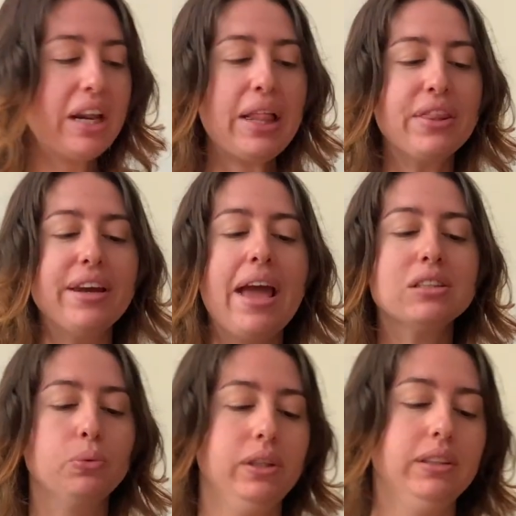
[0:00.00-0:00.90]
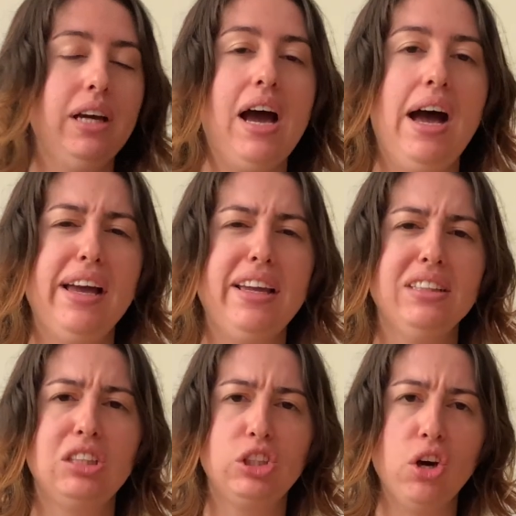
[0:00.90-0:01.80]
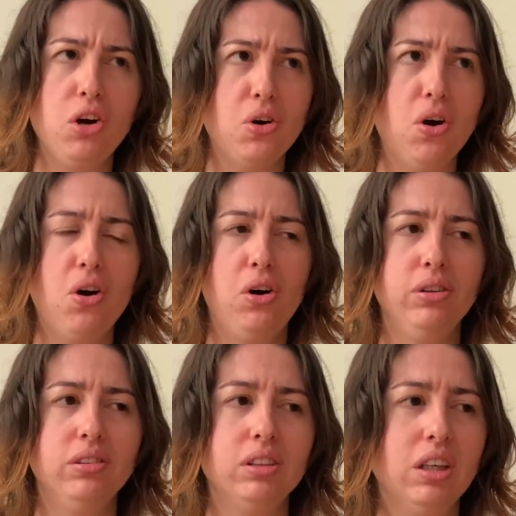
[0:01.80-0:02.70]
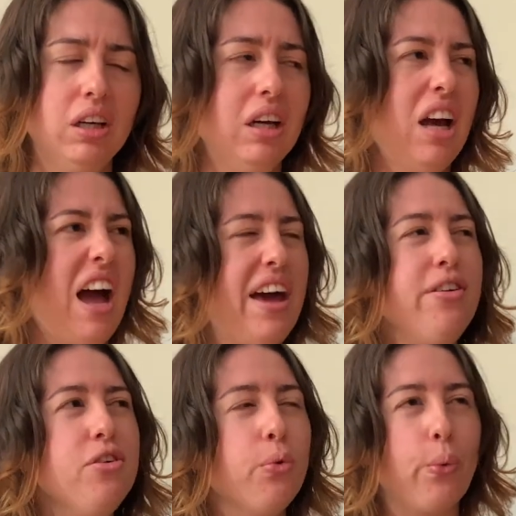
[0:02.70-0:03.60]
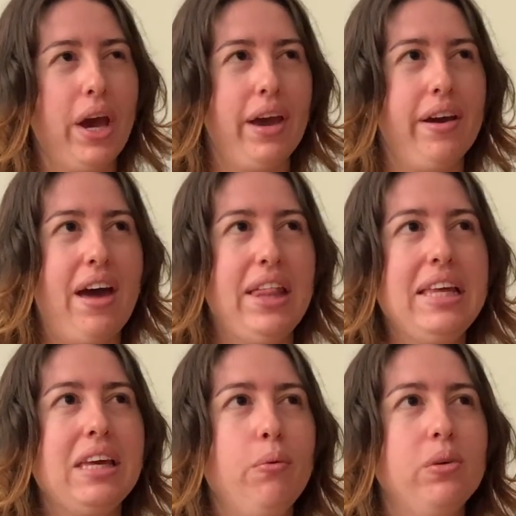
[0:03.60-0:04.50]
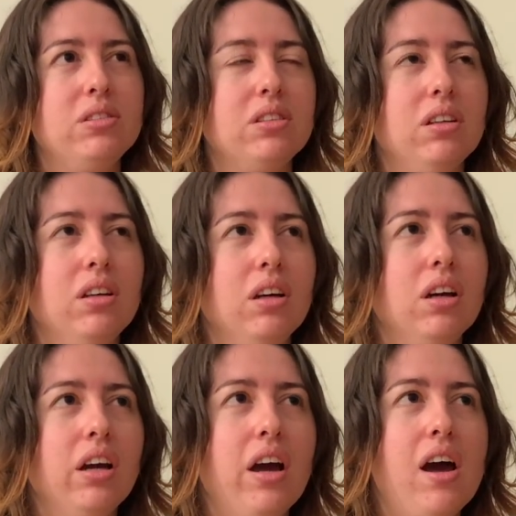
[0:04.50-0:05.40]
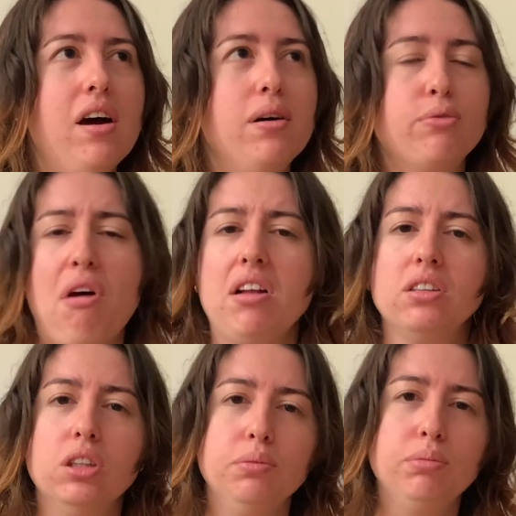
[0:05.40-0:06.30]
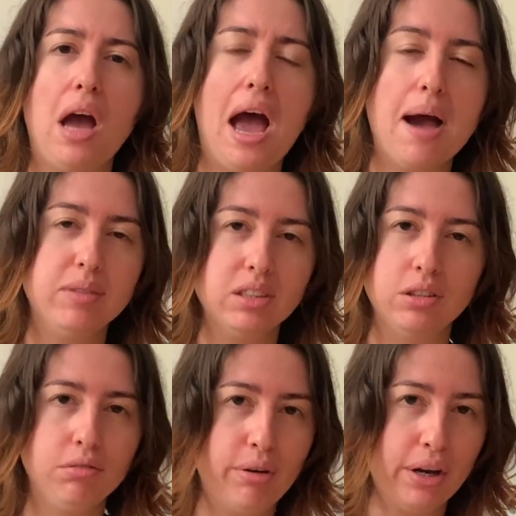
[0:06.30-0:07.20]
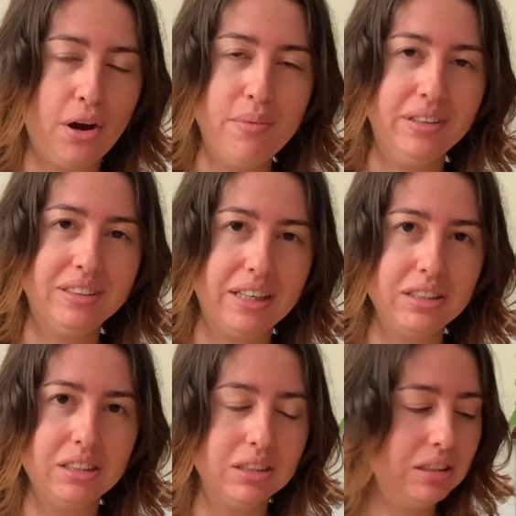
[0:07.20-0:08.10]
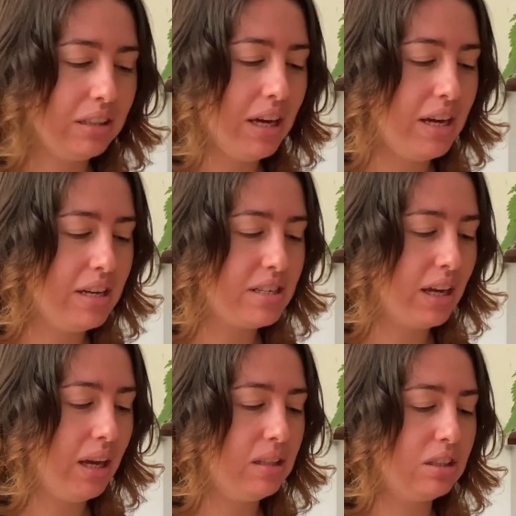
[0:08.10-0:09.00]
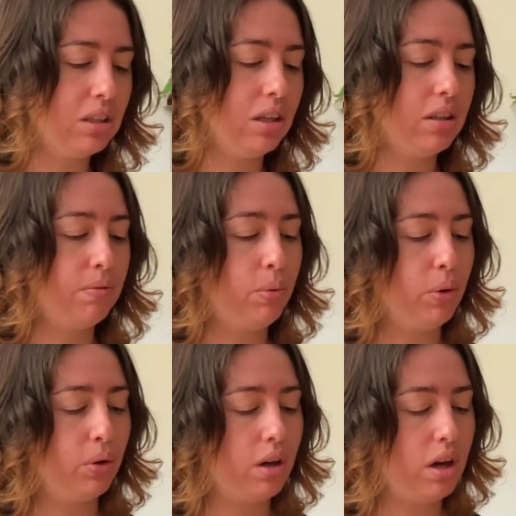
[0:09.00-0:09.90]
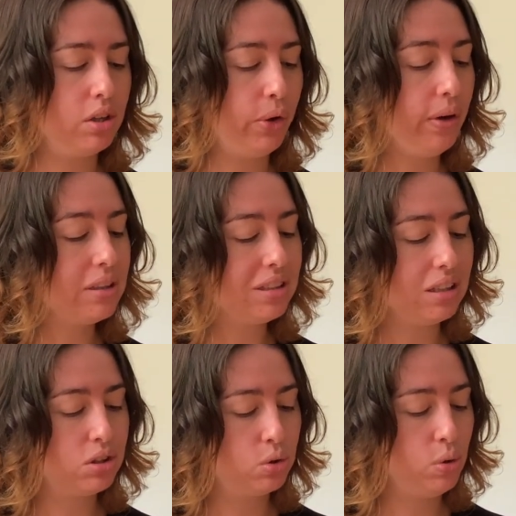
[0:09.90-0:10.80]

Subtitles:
The next one I saw on, I don't know where, I think it was a random Amazon recommendation, and it's the book You Exist Too